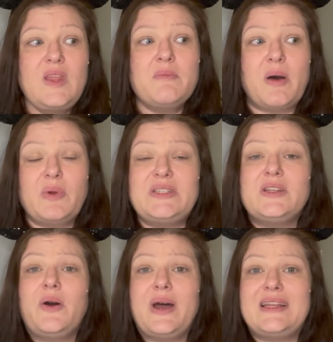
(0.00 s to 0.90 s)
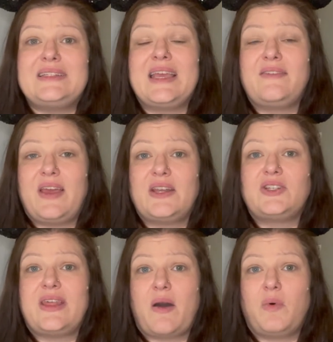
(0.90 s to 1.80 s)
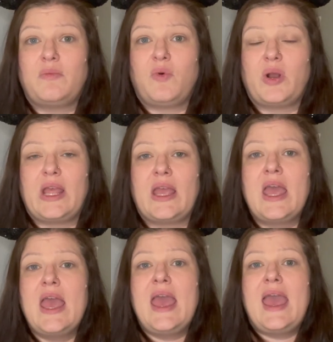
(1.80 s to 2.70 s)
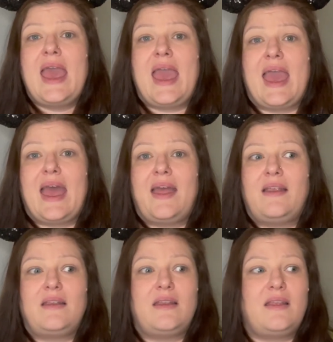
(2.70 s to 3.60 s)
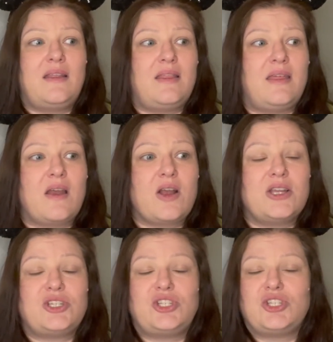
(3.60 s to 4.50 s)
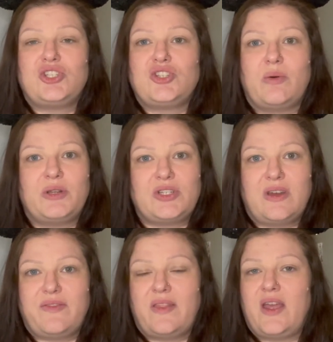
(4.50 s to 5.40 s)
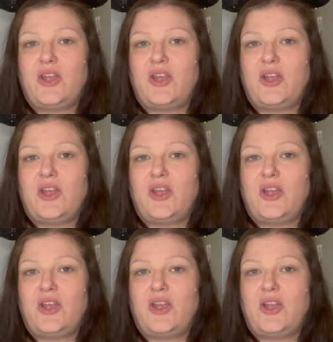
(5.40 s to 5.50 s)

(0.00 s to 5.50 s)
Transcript: But we did go ahead and take advantage of that one morning, and there is just so much stuff on there.